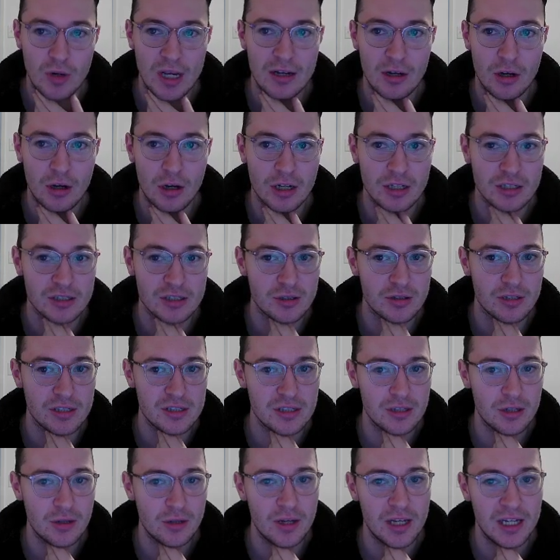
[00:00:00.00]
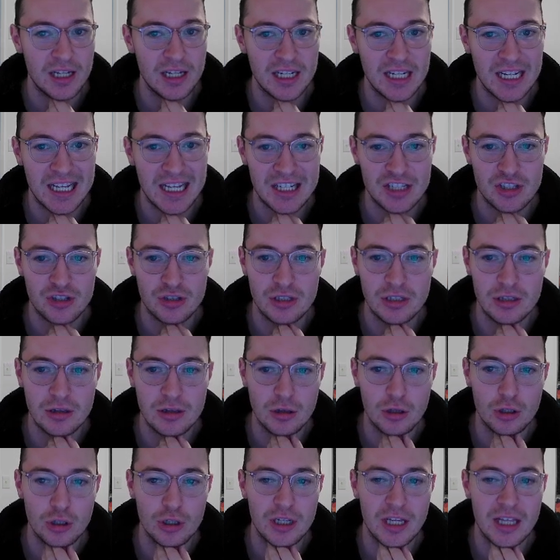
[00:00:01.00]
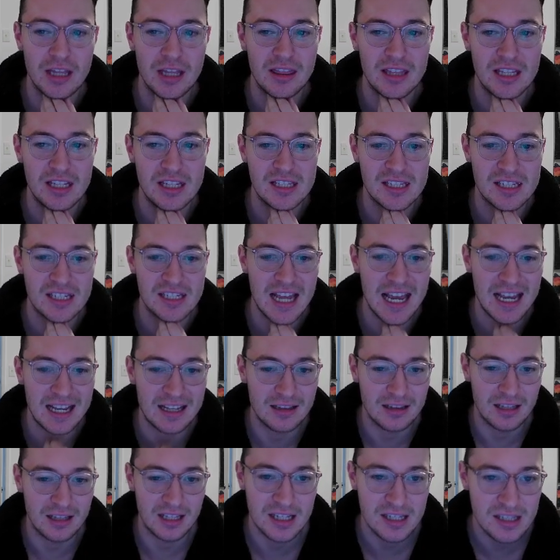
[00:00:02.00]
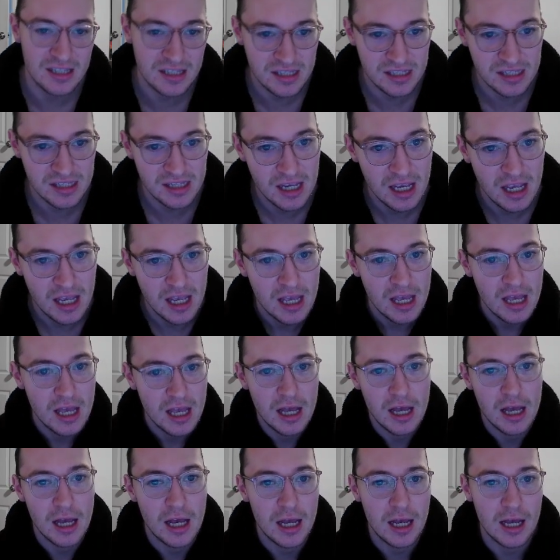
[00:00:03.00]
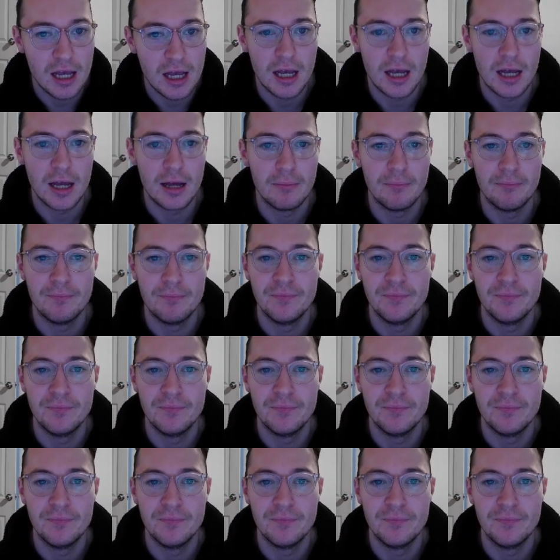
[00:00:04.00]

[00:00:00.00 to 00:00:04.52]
Hawk. So let's go ahead and actually look at these deck lists. We're